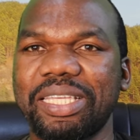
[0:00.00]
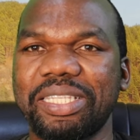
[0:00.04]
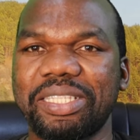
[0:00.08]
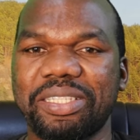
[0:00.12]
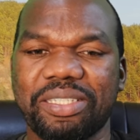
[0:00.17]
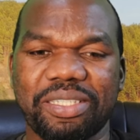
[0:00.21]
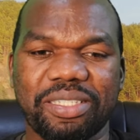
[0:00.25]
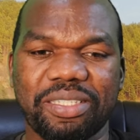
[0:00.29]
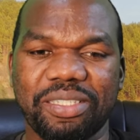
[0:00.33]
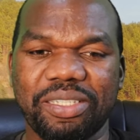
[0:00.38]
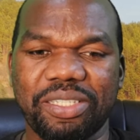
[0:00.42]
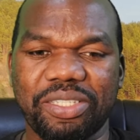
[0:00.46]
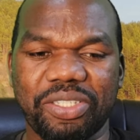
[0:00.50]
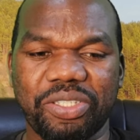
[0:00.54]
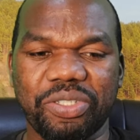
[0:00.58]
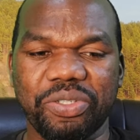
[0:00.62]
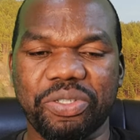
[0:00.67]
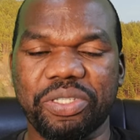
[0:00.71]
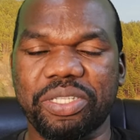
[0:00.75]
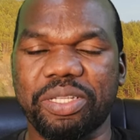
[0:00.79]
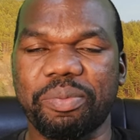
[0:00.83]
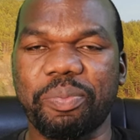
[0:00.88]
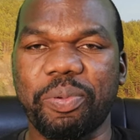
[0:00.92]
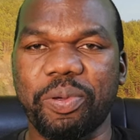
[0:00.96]
He's
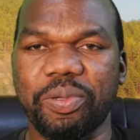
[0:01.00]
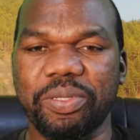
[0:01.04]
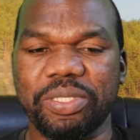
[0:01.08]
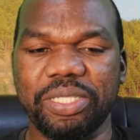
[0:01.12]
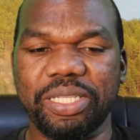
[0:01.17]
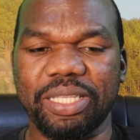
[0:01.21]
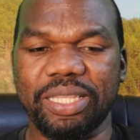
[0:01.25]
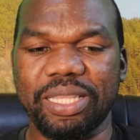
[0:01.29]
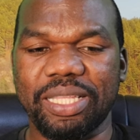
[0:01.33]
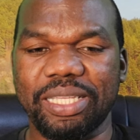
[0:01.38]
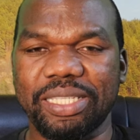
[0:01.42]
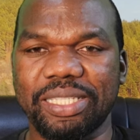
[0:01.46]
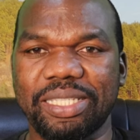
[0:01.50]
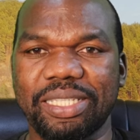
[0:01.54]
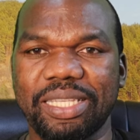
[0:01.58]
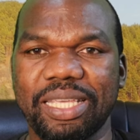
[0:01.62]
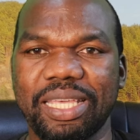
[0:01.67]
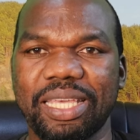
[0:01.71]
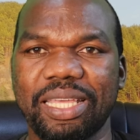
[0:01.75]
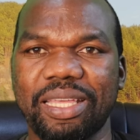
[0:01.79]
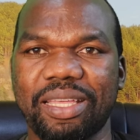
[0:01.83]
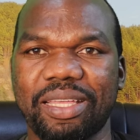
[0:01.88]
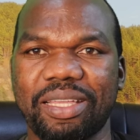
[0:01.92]
juxtaposing this